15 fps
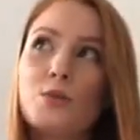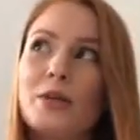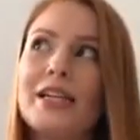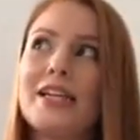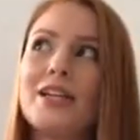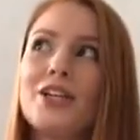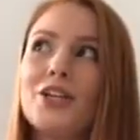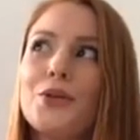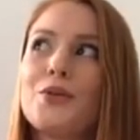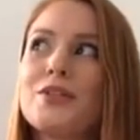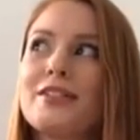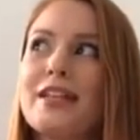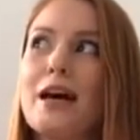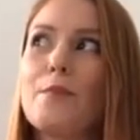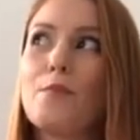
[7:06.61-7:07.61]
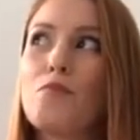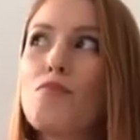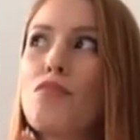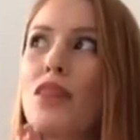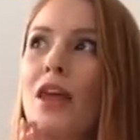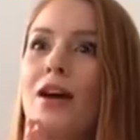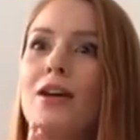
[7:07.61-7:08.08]
We can use them
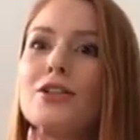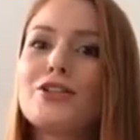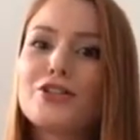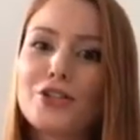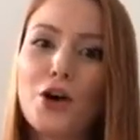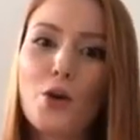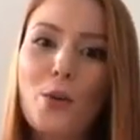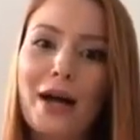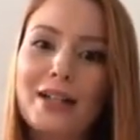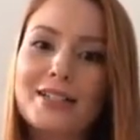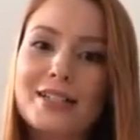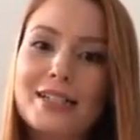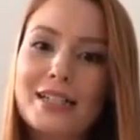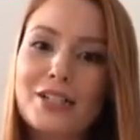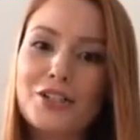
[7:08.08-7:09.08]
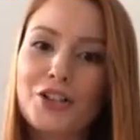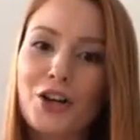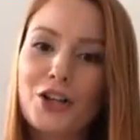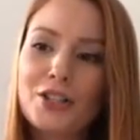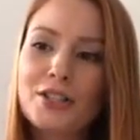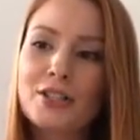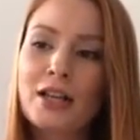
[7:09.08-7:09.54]
so well to teach
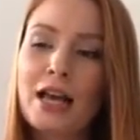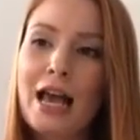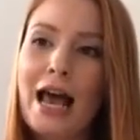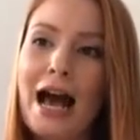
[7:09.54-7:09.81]
us